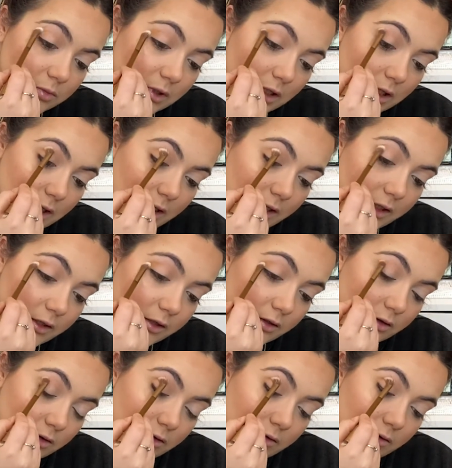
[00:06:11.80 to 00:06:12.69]
blend
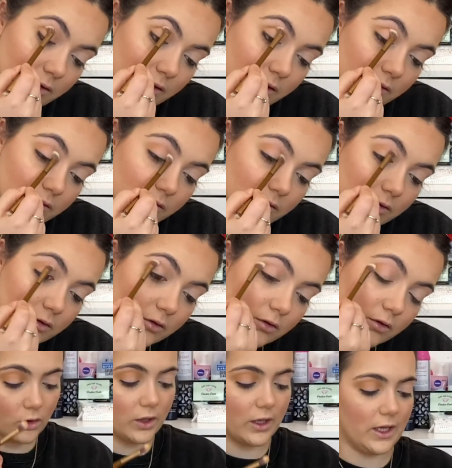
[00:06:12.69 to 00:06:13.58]
this.
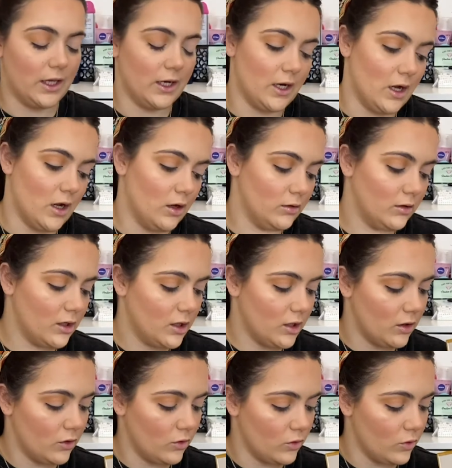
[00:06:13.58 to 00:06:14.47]
Okay, now I'm
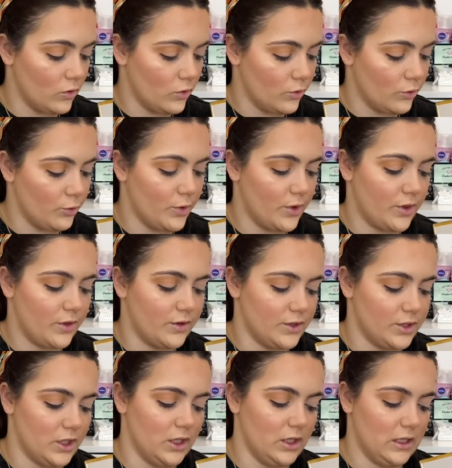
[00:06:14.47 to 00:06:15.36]
gonna go with the
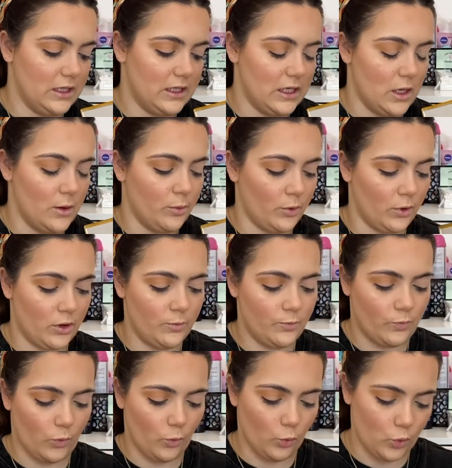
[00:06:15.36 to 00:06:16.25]
shade
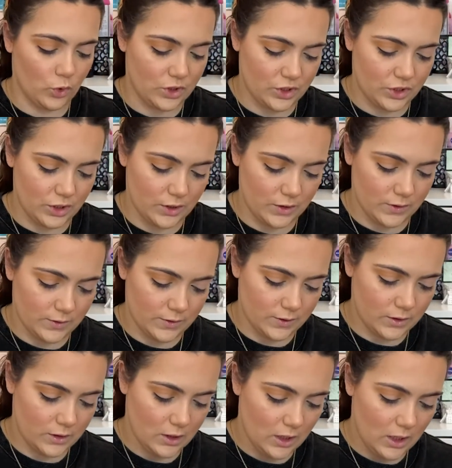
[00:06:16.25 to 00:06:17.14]
Keeper, which
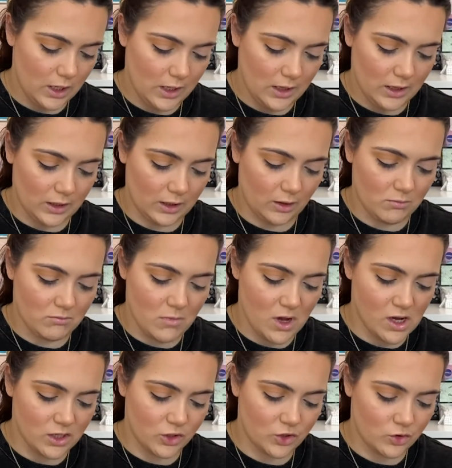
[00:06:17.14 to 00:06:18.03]
is like a
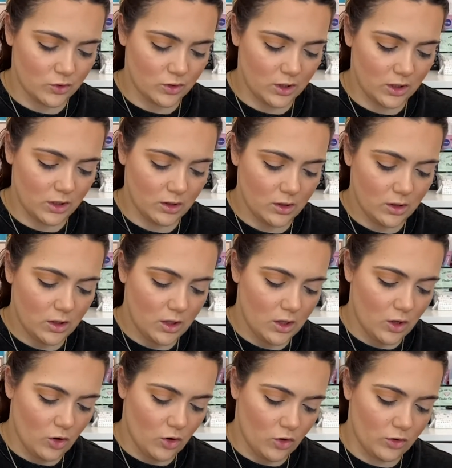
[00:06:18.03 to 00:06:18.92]
mustardy
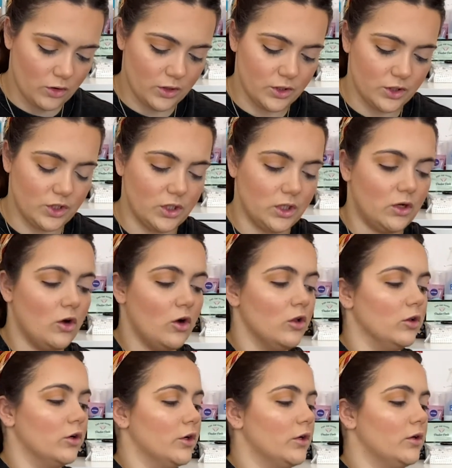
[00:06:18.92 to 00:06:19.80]
orangey
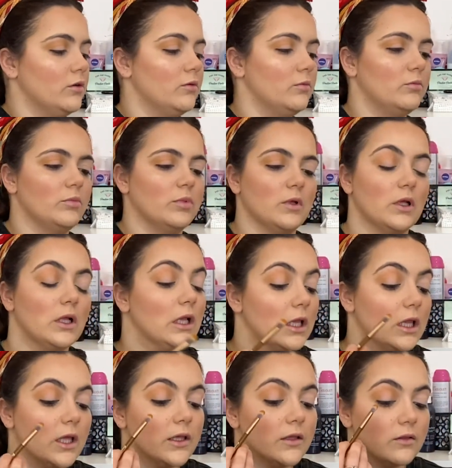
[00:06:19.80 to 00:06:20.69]
color, but
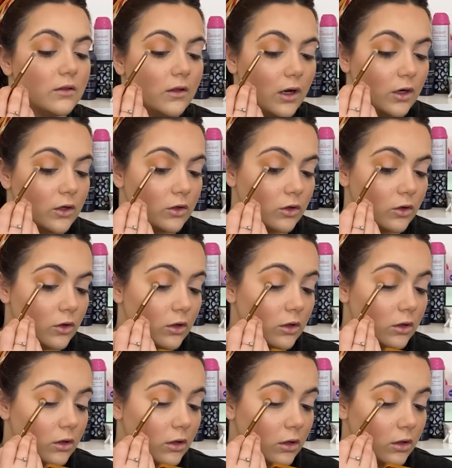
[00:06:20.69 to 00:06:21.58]
like darker
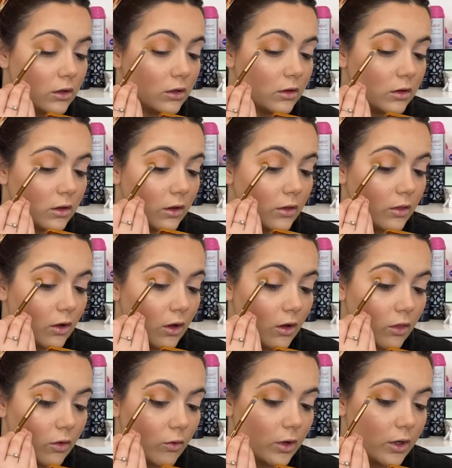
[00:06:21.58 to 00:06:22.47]
than the
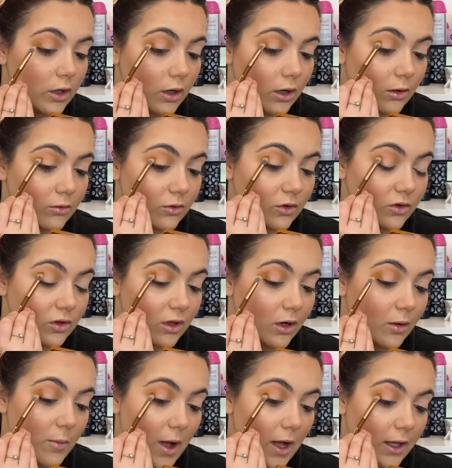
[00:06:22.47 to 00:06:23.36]
other one. And I'm just
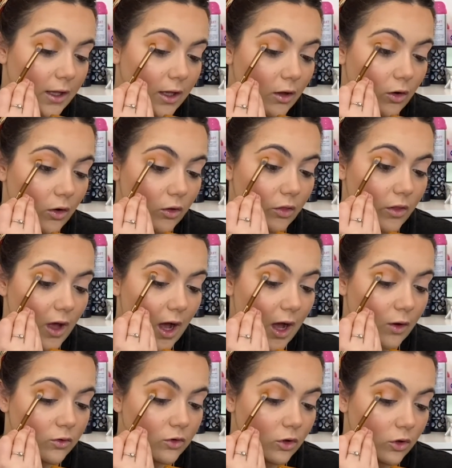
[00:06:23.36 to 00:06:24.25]
gonna pack it on the
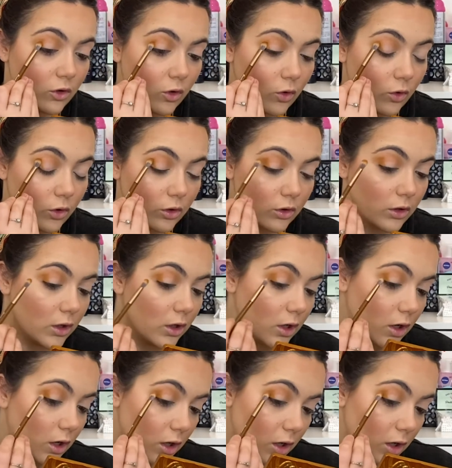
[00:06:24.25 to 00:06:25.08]
outer corner,